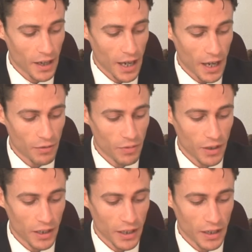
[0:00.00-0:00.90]
And
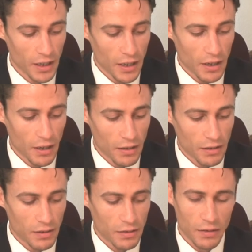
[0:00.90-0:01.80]
really,
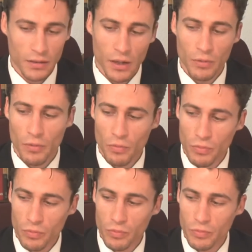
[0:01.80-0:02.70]
you know,
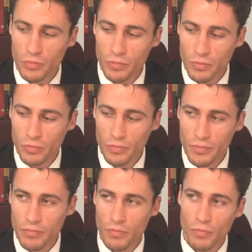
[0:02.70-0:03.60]

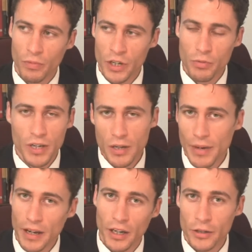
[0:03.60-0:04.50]
when you read
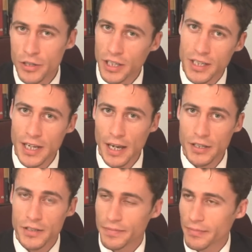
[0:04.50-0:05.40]
about other
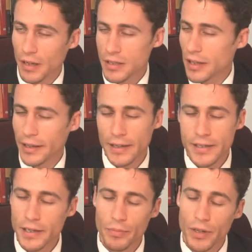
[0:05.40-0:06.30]
success, it's like I
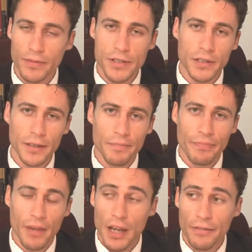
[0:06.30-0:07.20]
said previously.
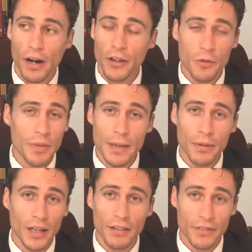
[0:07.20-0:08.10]
If other
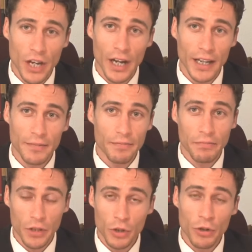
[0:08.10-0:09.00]
people have done it,
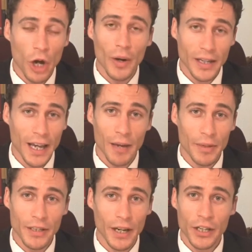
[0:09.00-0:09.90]
you know it can
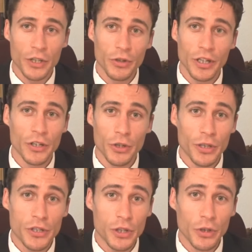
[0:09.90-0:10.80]
be done and you can do
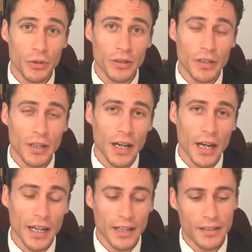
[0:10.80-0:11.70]
it too.
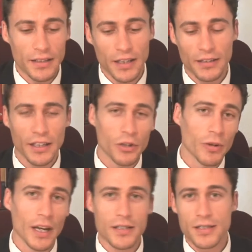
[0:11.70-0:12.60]
And it
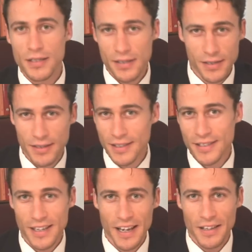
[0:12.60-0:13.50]
creates
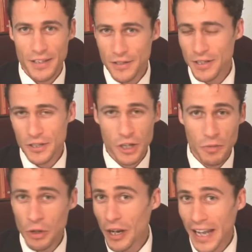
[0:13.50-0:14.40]
this
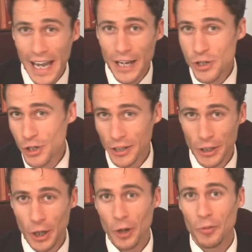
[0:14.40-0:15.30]
communication,
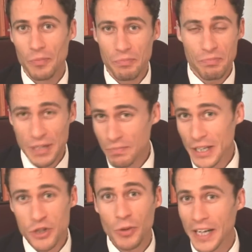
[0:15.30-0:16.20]
you know,
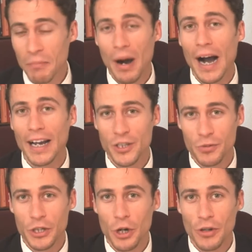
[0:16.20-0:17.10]
between minds
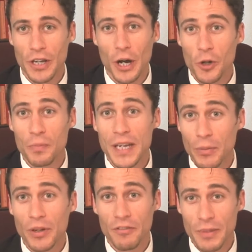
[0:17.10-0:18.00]
when you know that other
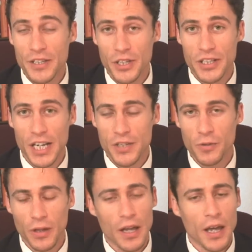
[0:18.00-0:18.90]
people have been
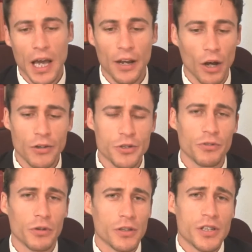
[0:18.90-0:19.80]
successful. And also,
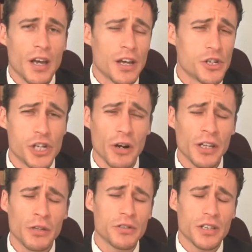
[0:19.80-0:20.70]
of course,
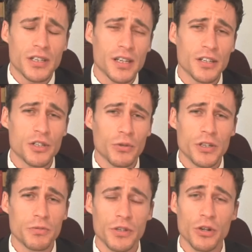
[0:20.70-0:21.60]
sharing those success
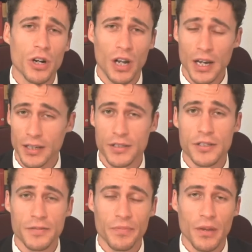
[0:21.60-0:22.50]
stories with your
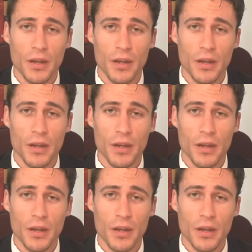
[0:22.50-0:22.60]
clients.